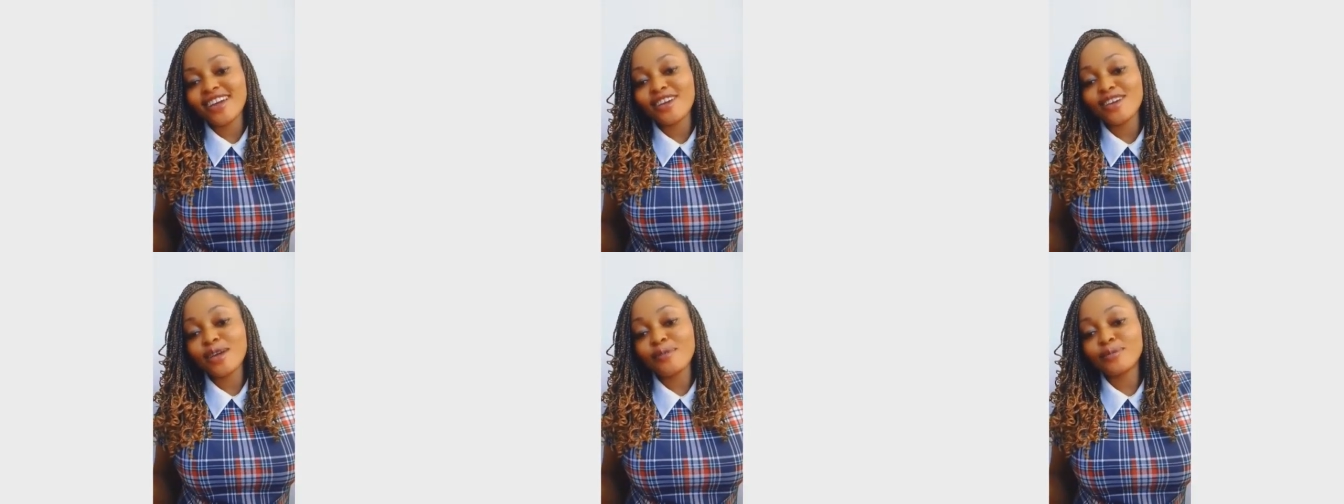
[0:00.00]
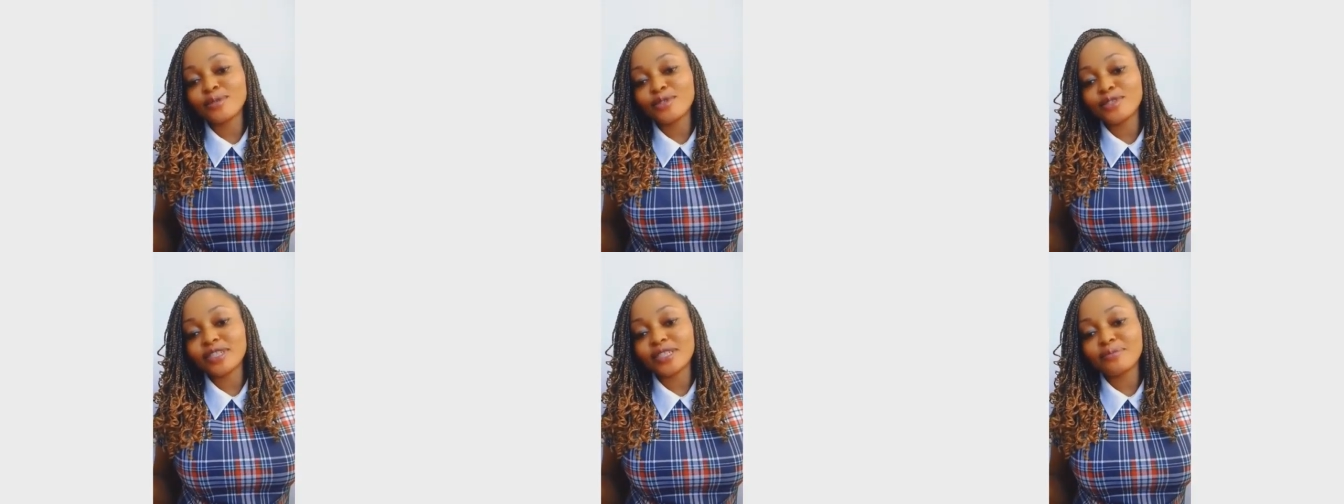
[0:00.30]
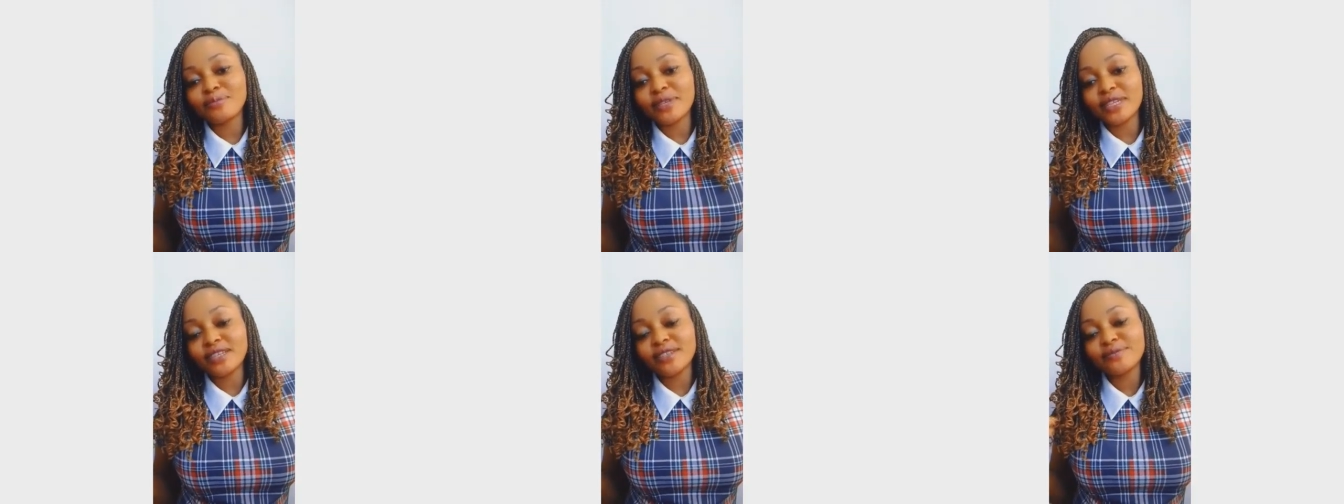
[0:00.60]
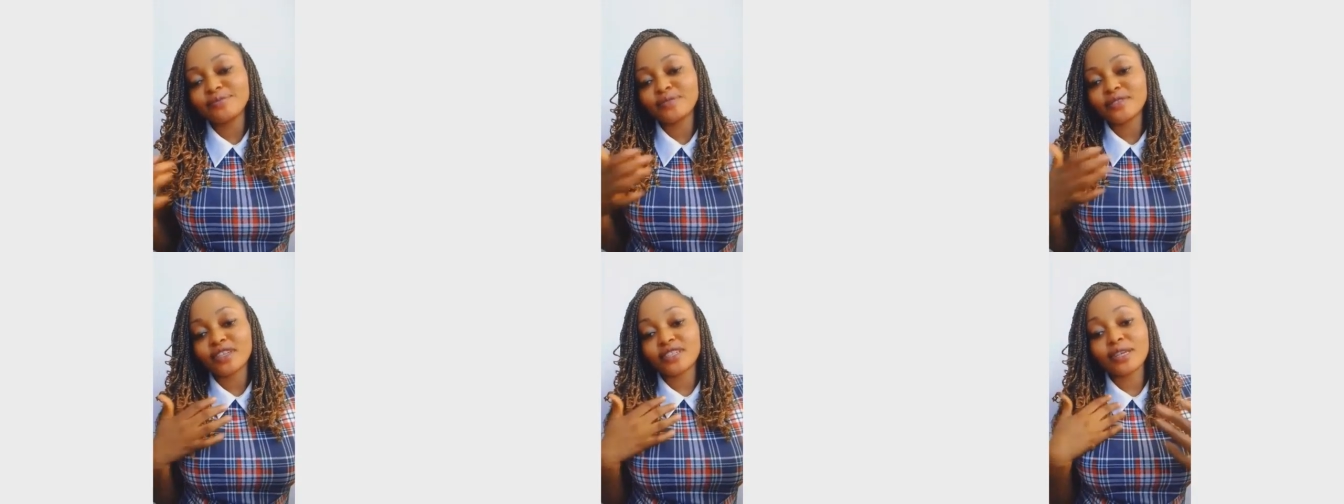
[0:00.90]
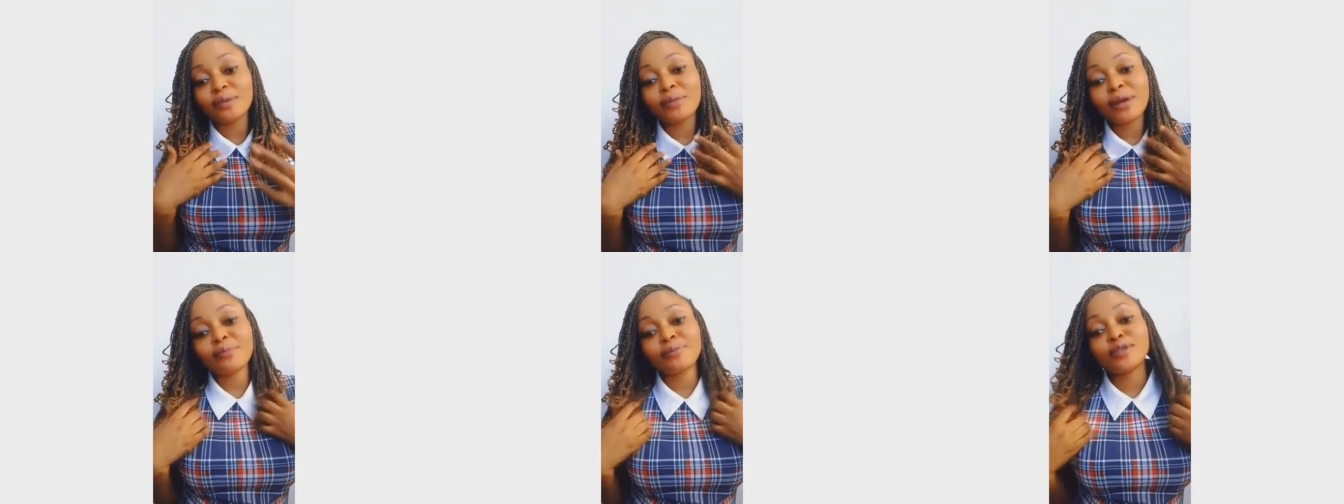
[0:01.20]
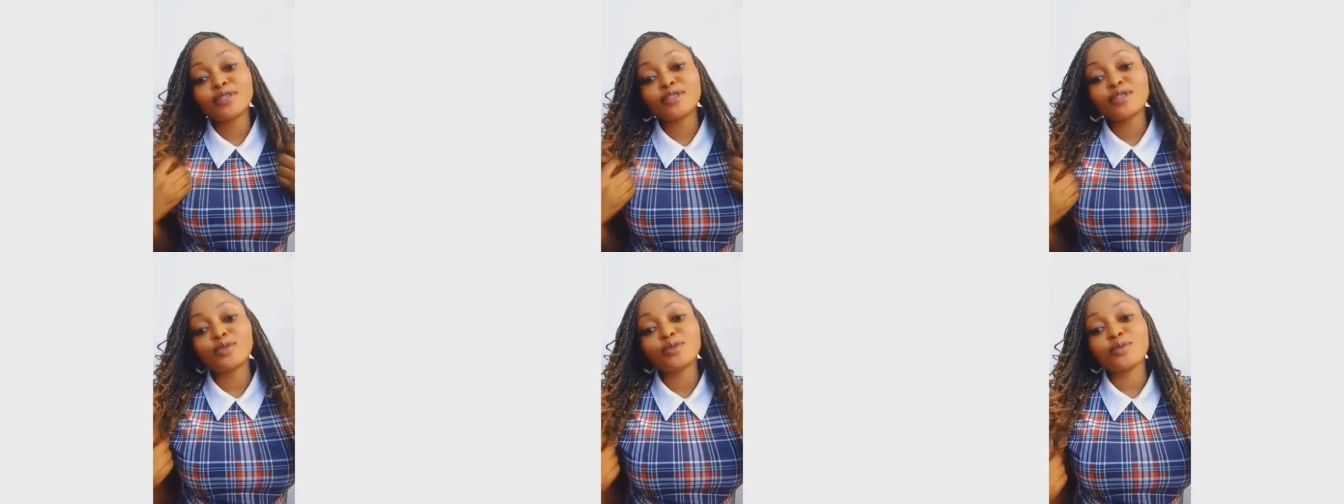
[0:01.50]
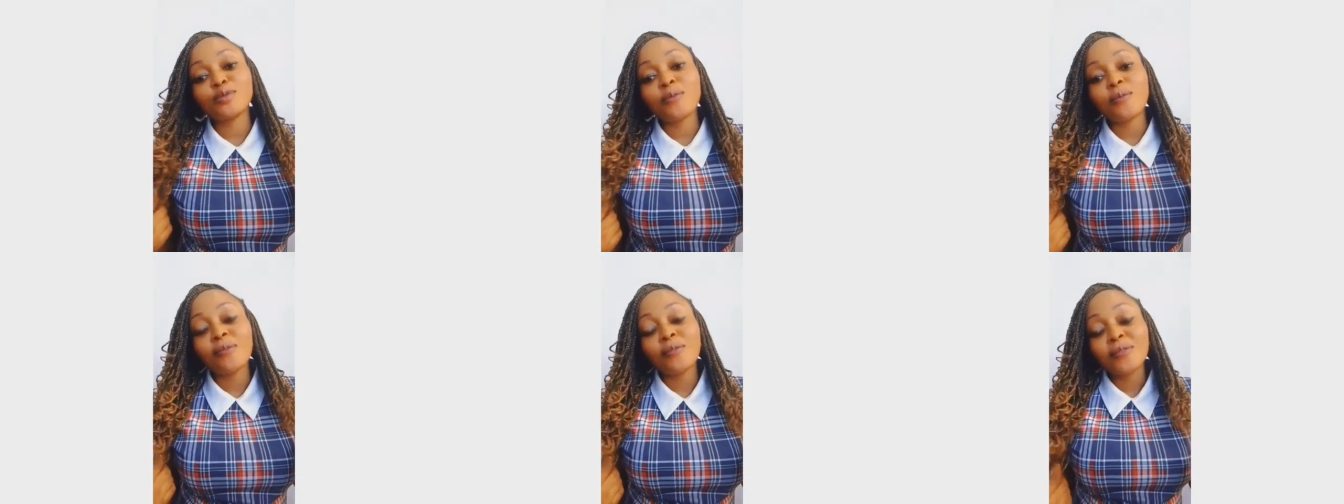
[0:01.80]
Are you happy to see me? Because I'm happy
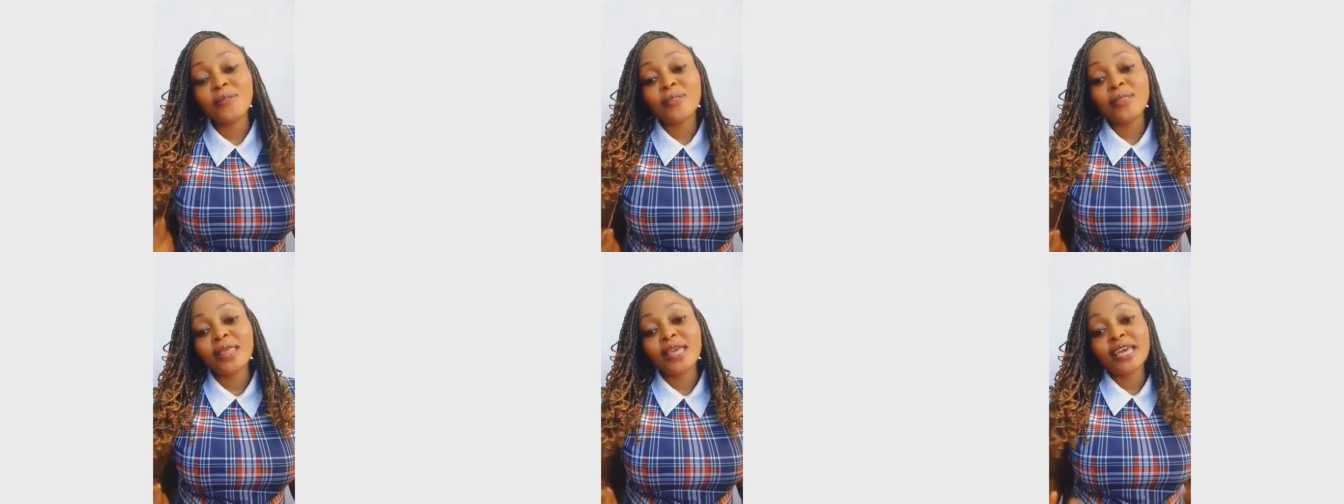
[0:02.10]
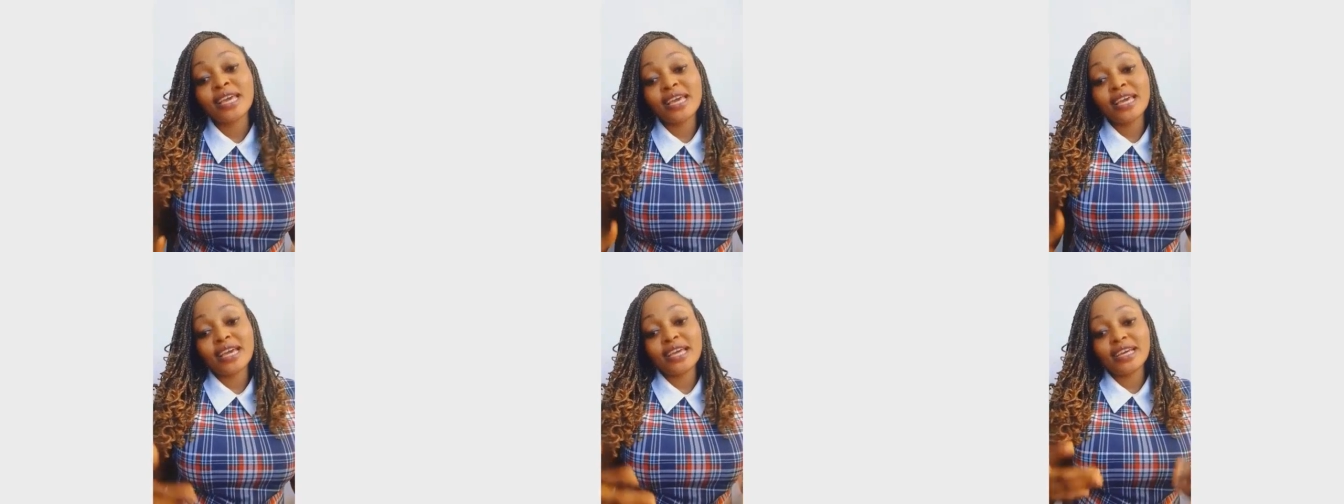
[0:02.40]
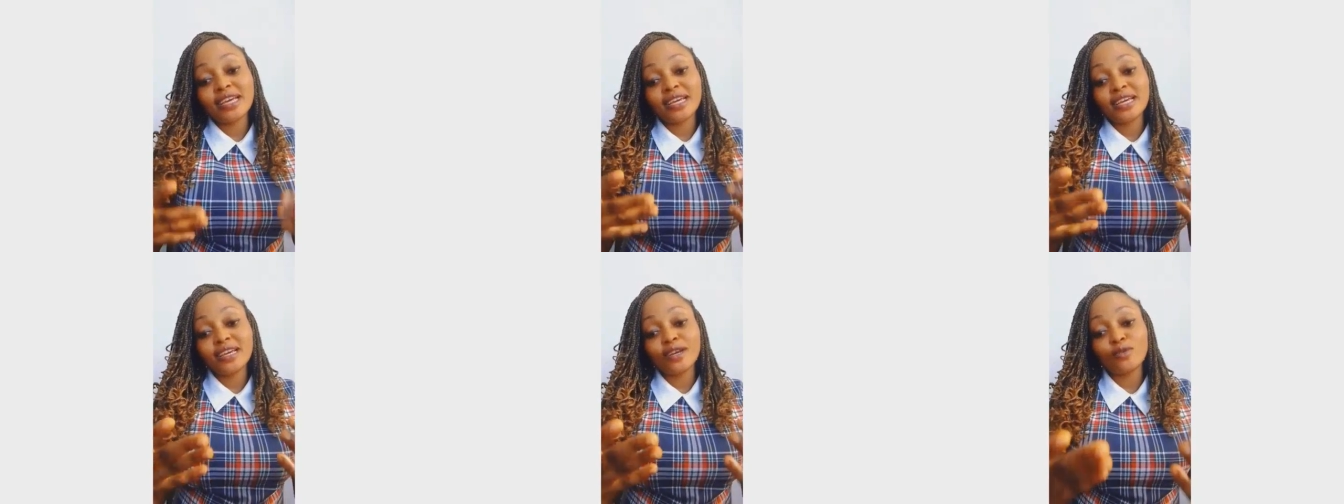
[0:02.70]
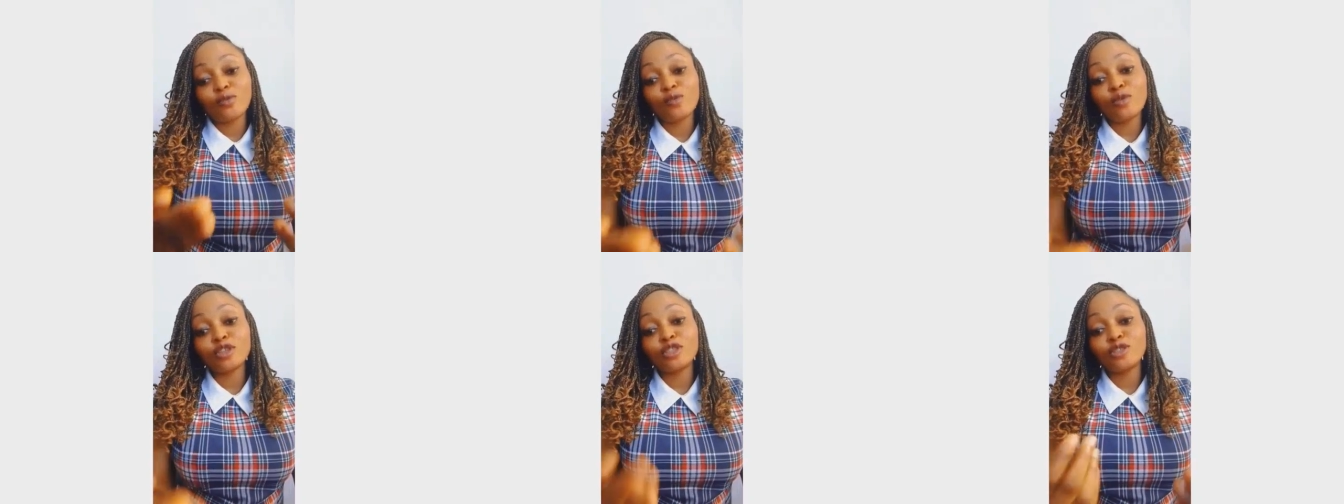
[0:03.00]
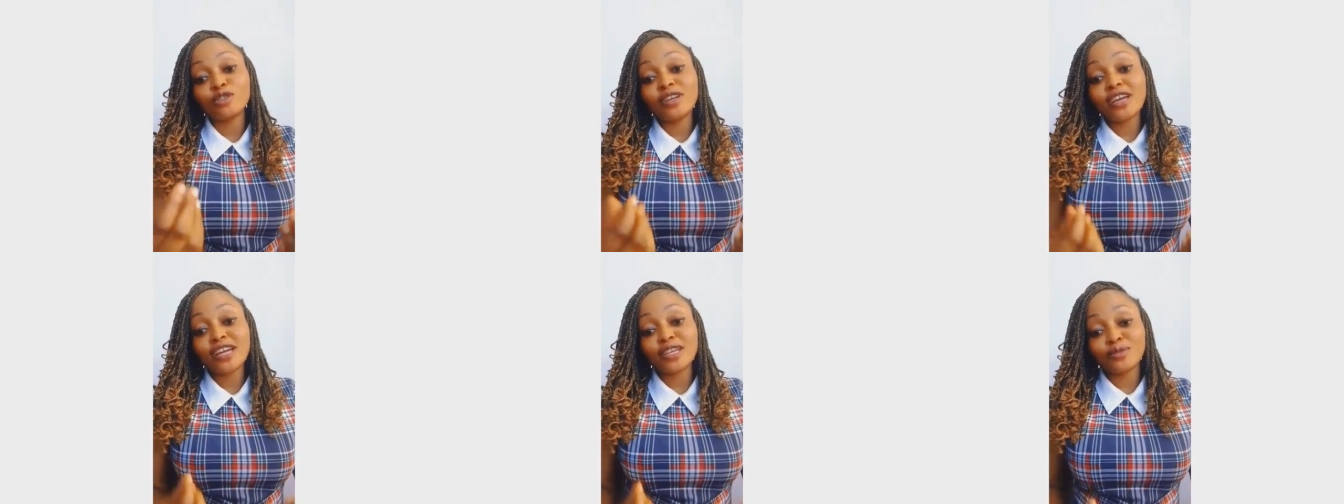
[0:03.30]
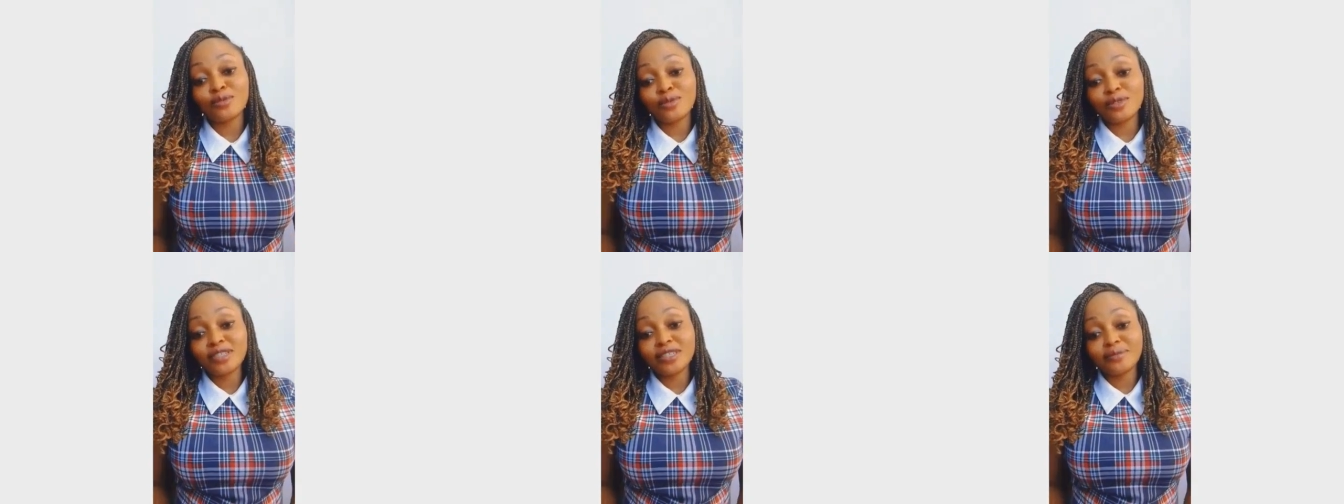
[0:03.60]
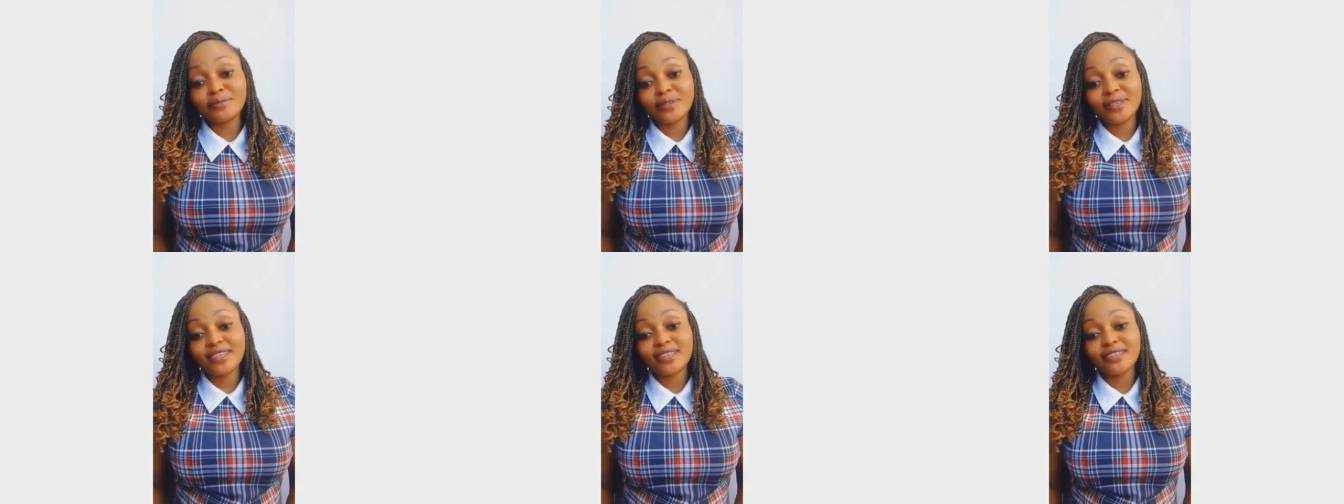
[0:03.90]
to watch you guys
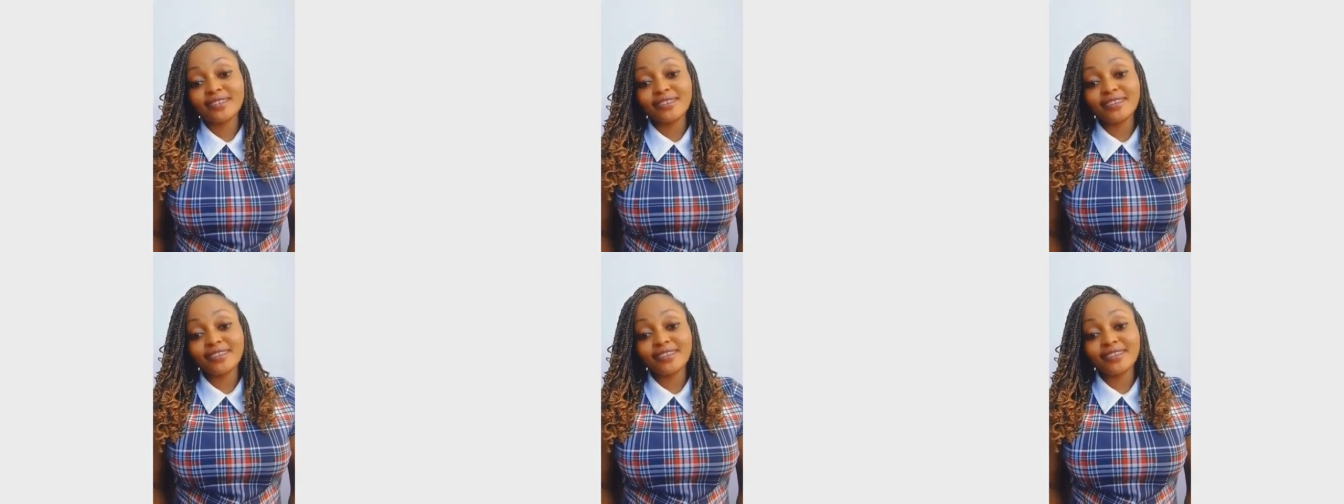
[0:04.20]
watch me.